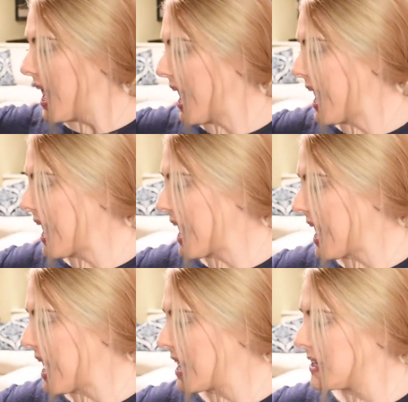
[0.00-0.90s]

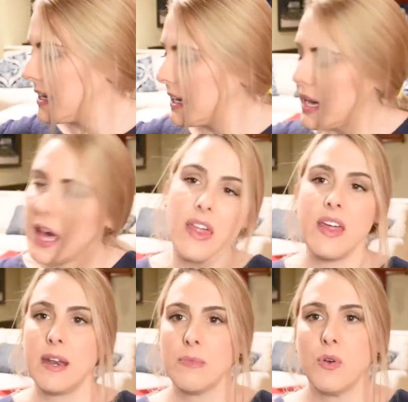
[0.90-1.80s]
And
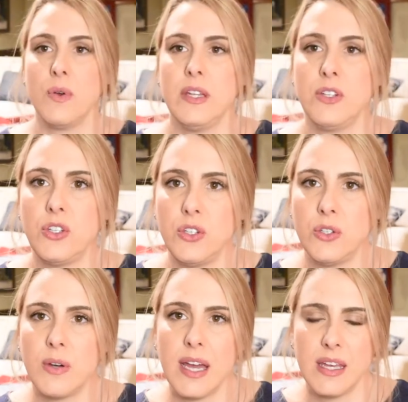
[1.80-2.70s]
then I'm going
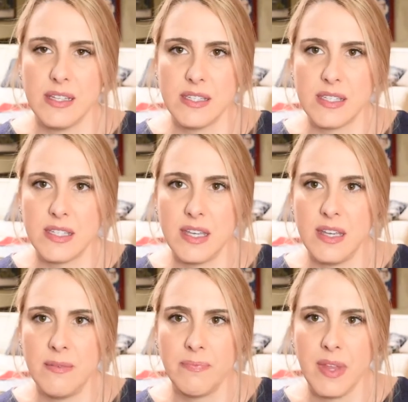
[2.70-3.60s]
to, I can
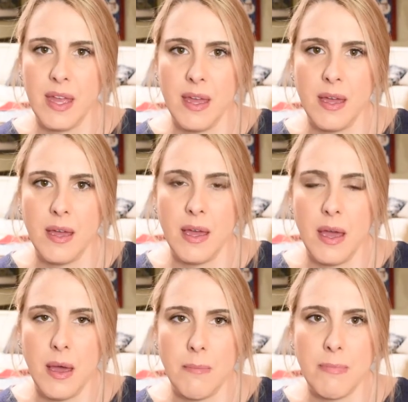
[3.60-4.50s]
see
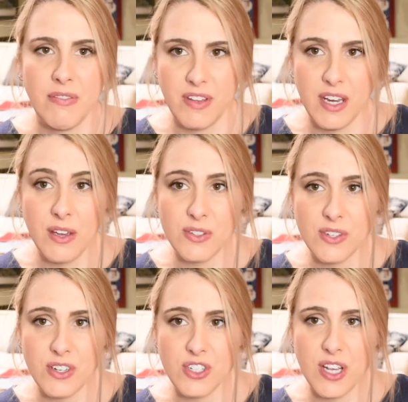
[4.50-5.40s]
my video's
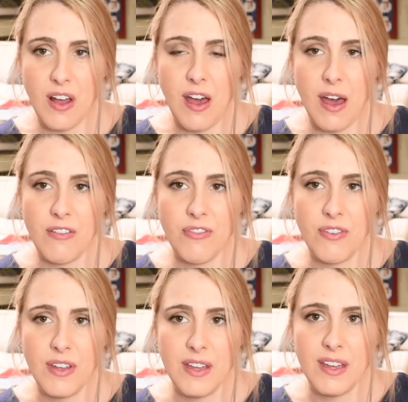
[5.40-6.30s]
gonna shut off
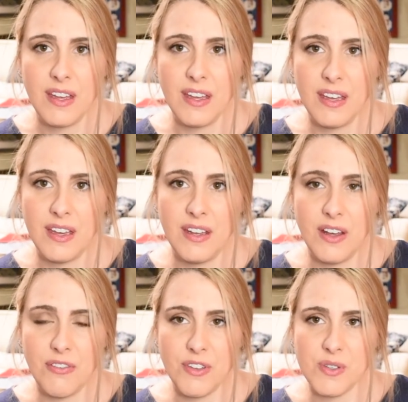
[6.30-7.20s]
in
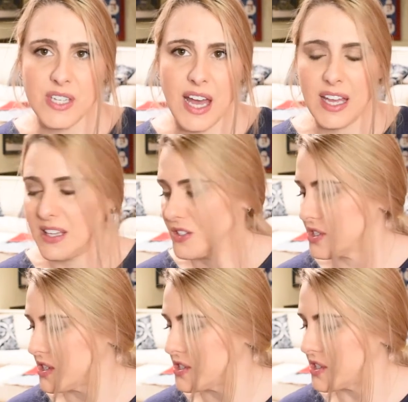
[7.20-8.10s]
a few
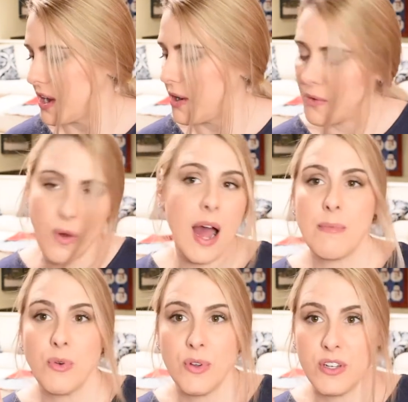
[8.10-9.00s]
seconds. So
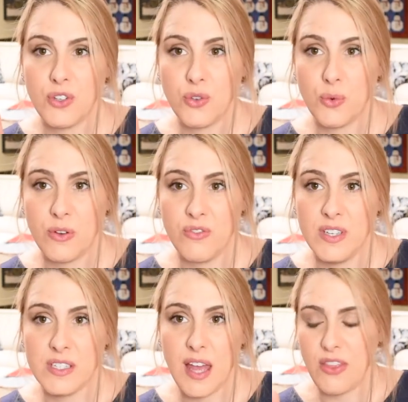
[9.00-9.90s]
I'm going to
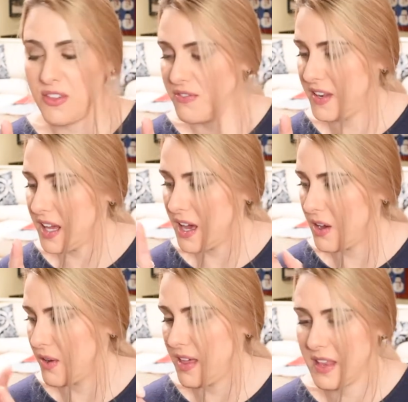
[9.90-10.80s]
reset the
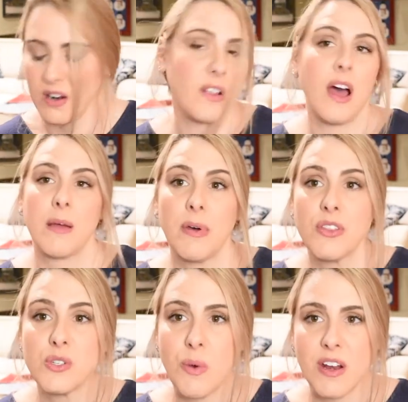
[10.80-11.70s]
video and then I'll talk about the
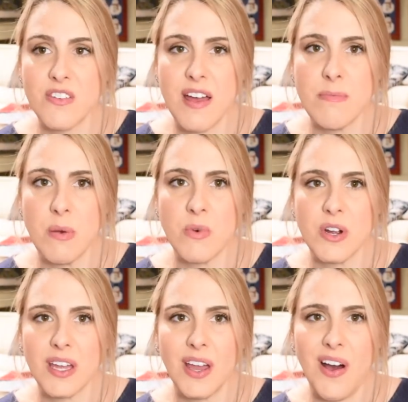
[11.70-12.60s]
sweater I've been working